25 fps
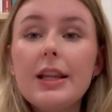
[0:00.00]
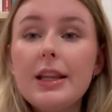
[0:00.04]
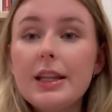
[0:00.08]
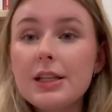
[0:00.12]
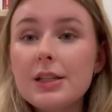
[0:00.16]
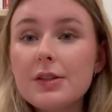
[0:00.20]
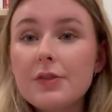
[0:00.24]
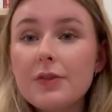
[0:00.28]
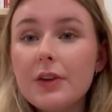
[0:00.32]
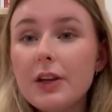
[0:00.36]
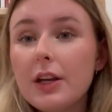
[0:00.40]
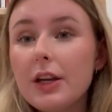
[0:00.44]

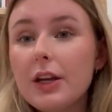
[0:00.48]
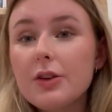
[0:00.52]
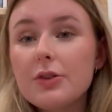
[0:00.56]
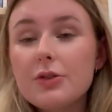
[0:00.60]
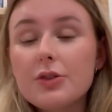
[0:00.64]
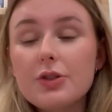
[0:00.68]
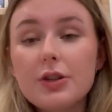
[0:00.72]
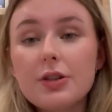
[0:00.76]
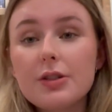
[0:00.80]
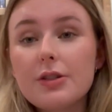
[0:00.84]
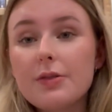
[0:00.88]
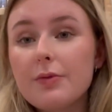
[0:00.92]
This video is
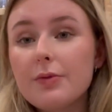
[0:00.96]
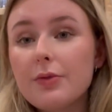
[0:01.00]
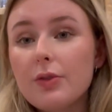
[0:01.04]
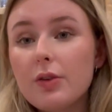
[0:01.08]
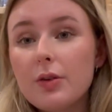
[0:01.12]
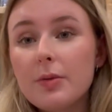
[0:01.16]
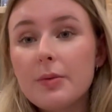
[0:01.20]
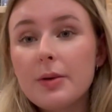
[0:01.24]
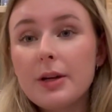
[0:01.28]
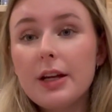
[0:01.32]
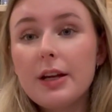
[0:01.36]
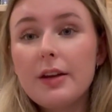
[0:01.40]
just
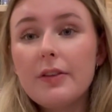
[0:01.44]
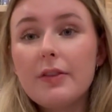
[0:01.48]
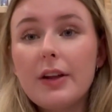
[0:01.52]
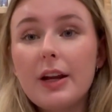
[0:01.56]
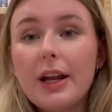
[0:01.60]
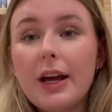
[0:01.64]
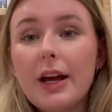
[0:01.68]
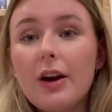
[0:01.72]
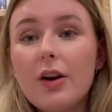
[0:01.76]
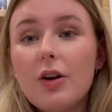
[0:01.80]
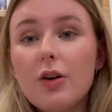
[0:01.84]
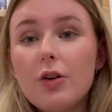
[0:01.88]
informative and
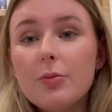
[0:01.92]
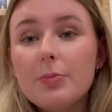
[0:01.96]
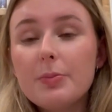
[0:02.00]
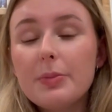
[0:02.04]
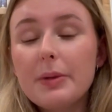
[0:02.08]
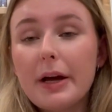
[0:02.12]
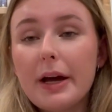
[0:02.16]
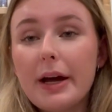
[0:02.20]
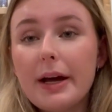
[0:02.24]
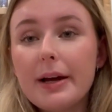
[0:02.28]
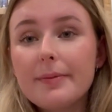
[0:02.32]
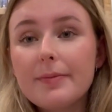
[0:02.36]
I hope
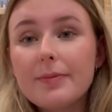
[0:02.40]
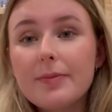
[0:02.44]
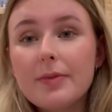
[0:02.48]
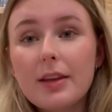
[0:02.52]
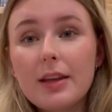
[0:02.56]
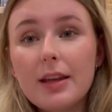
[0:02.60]
that